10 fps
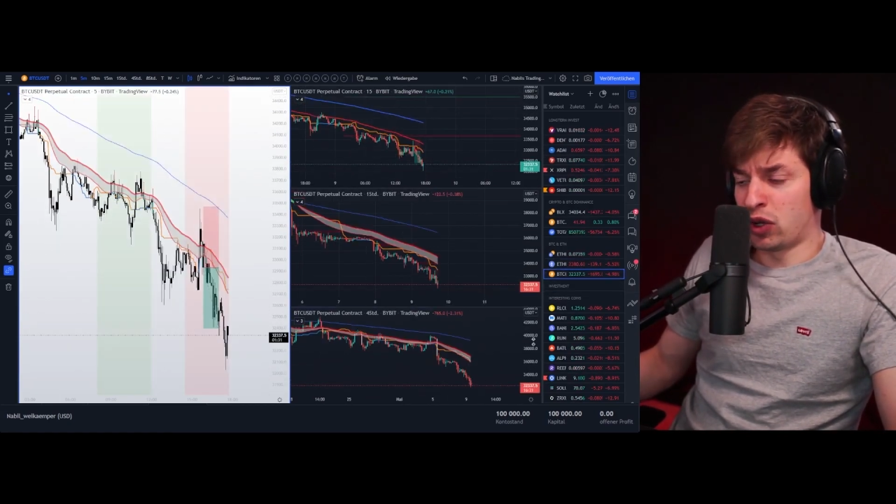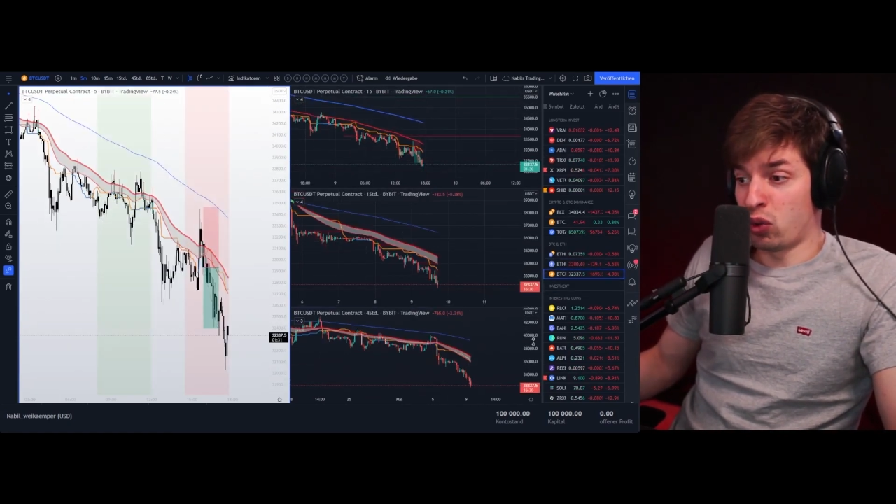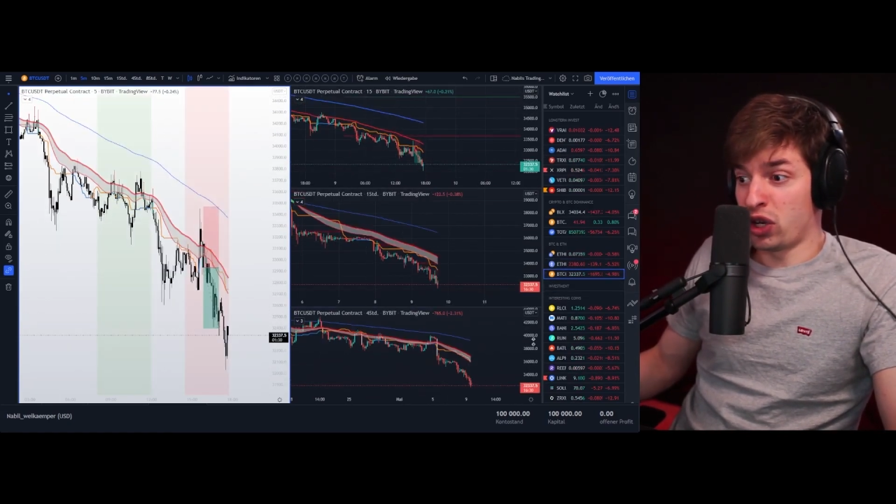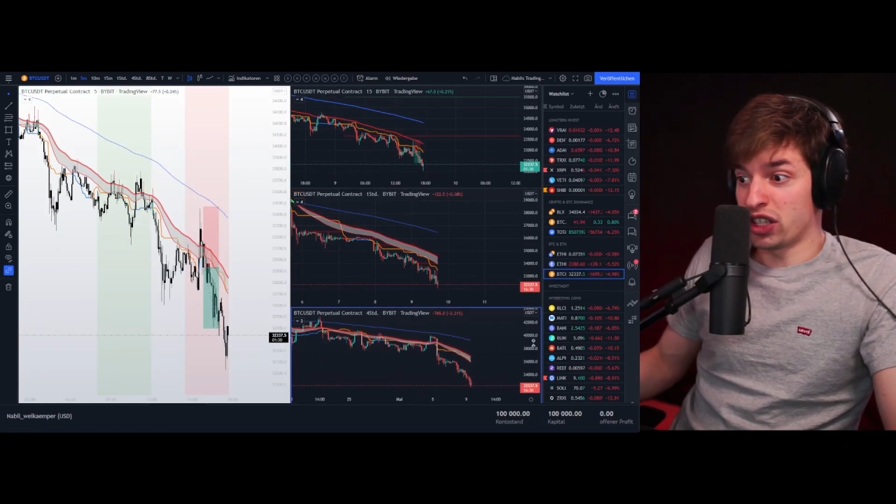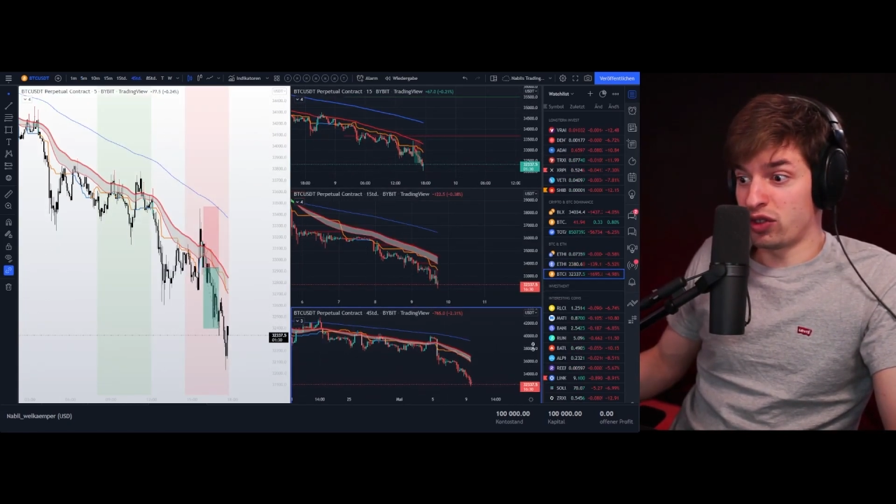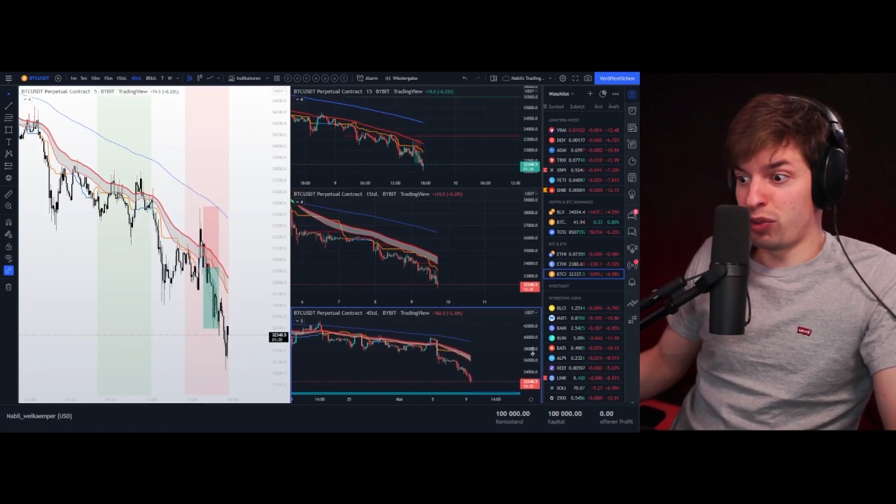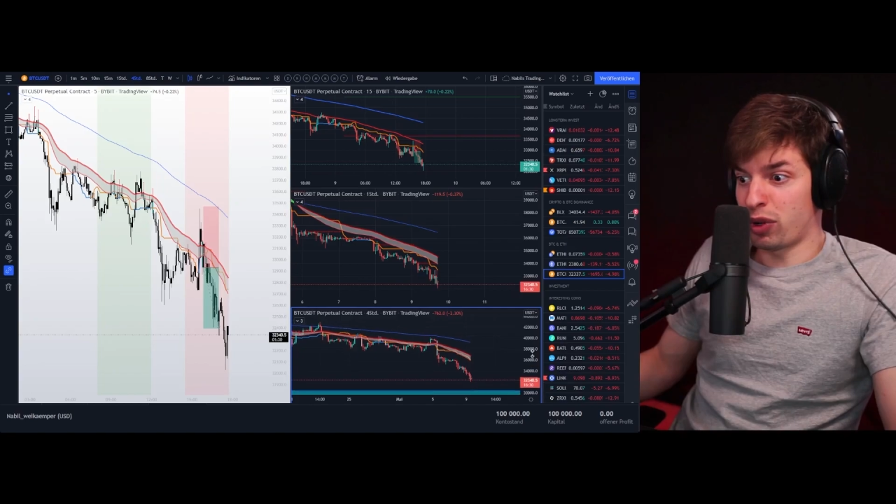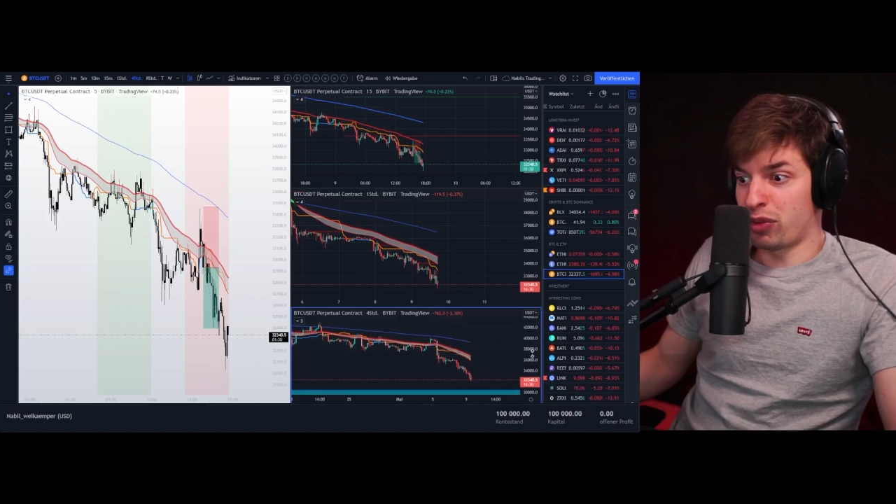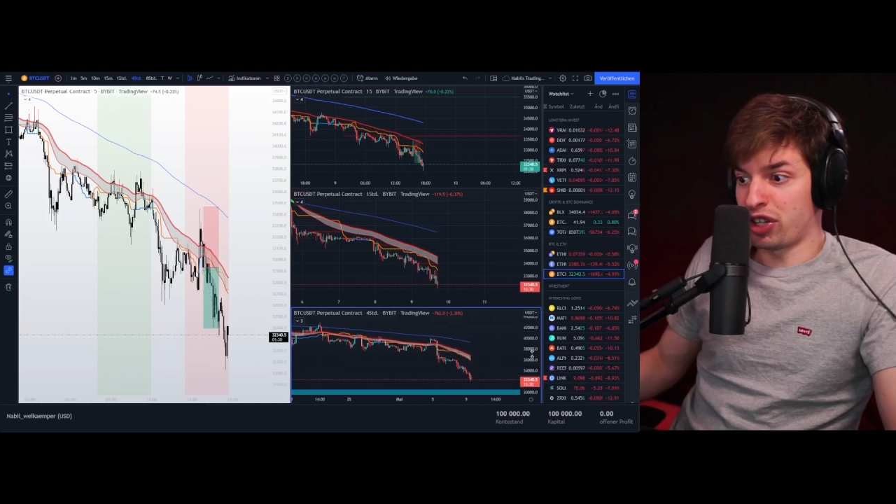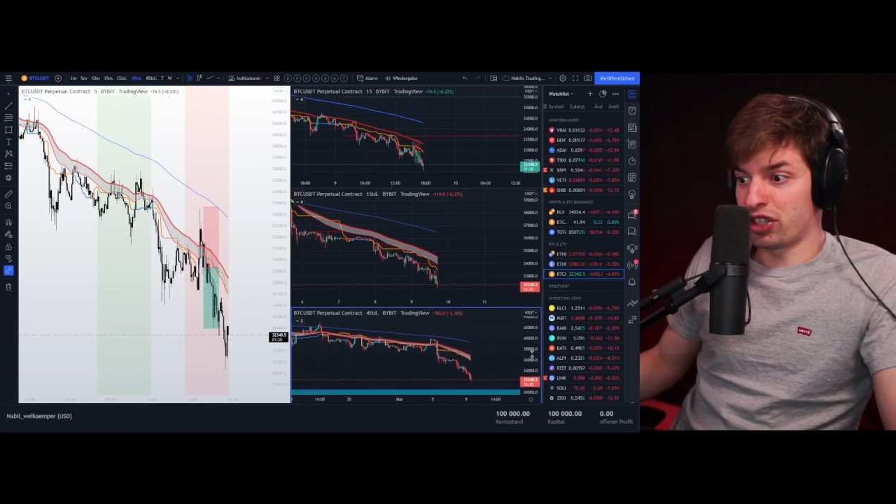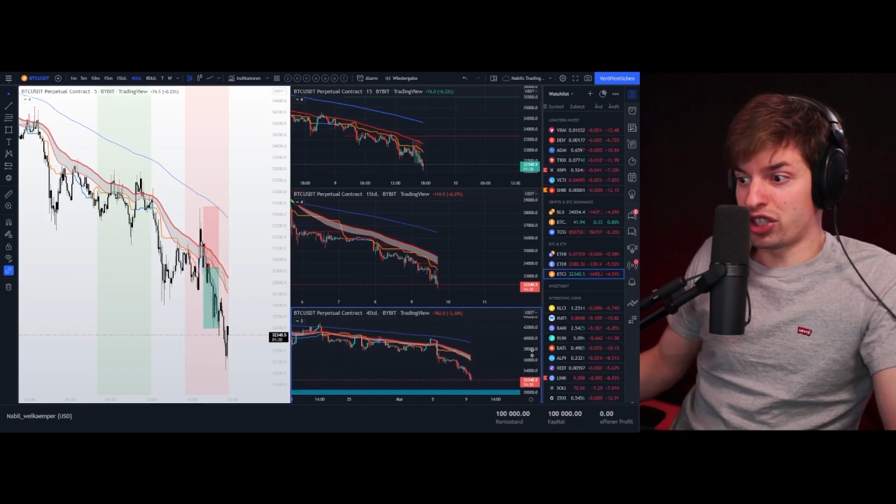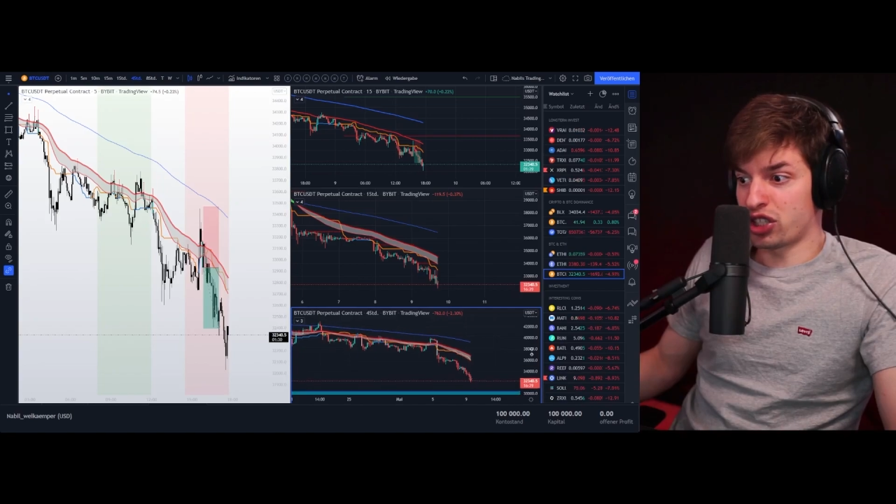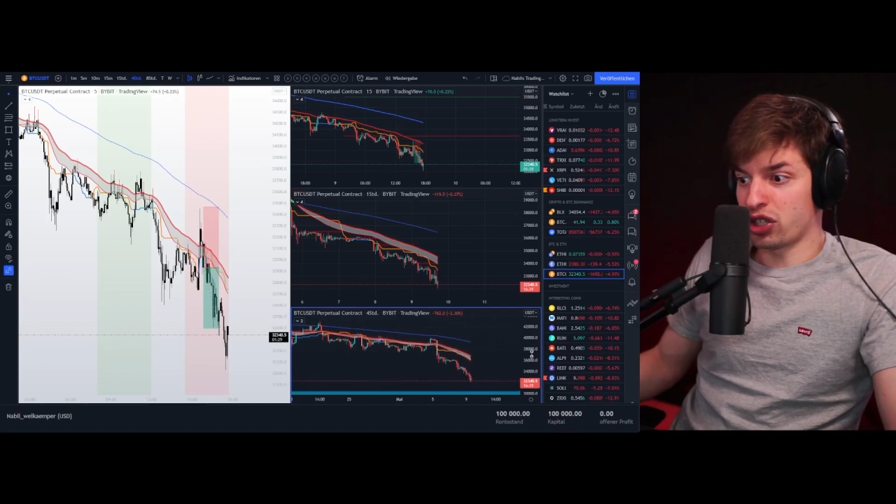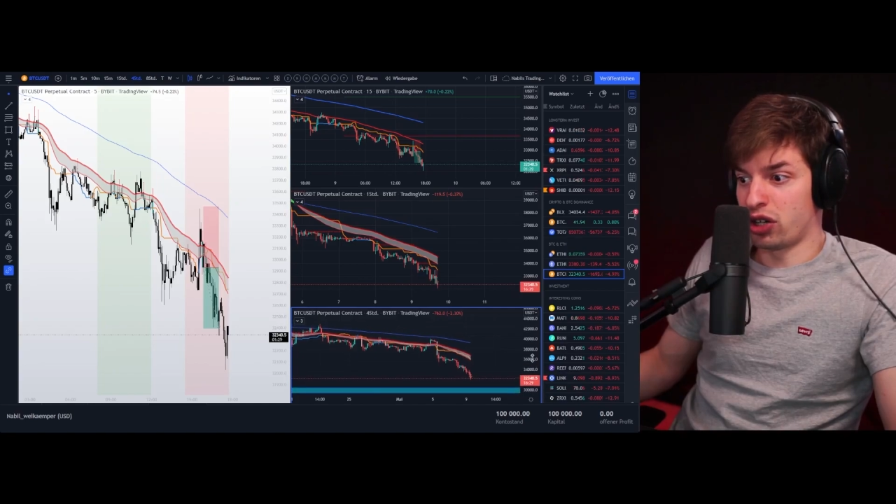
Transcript: we are super bearish